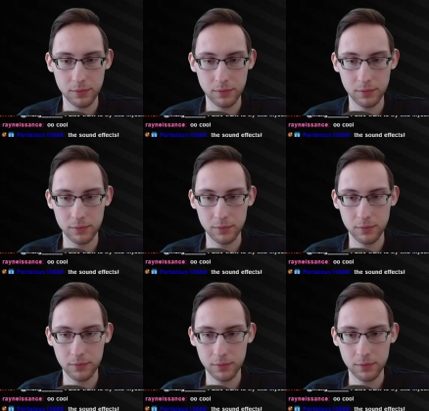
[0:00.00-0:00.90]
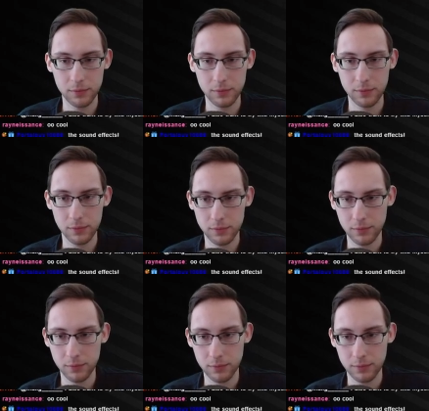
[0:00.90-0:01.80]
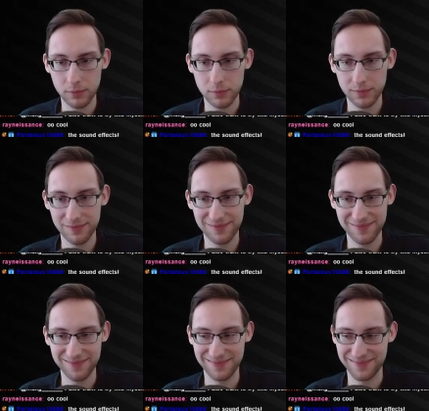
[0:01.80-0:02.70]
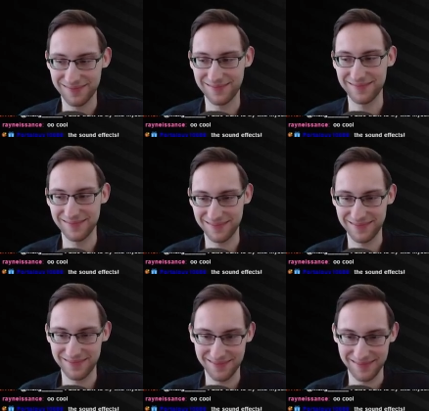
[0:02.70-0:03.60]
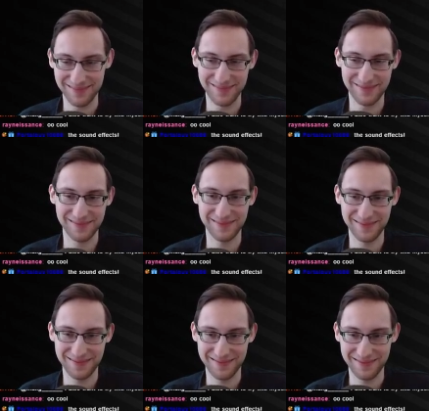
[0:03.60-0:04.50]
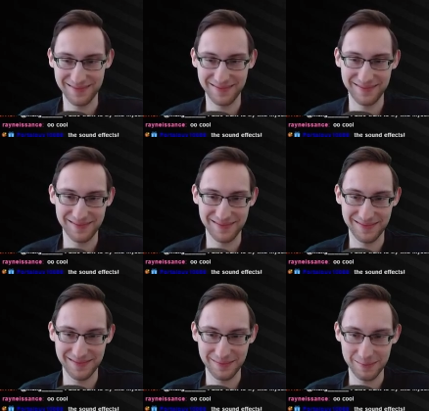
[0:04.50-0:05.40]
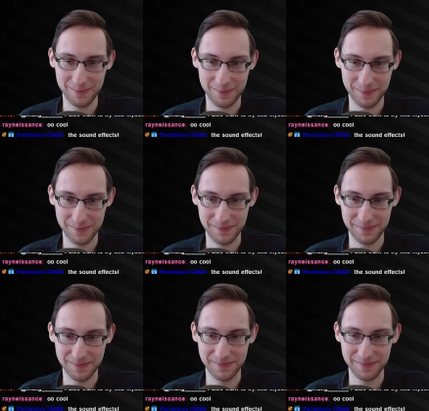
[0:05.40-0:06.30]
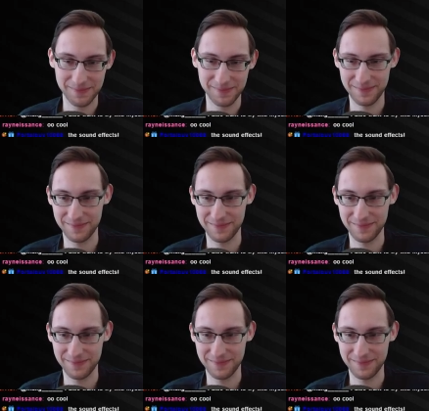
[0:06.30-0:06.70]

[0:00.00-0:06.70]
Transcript: [no speech]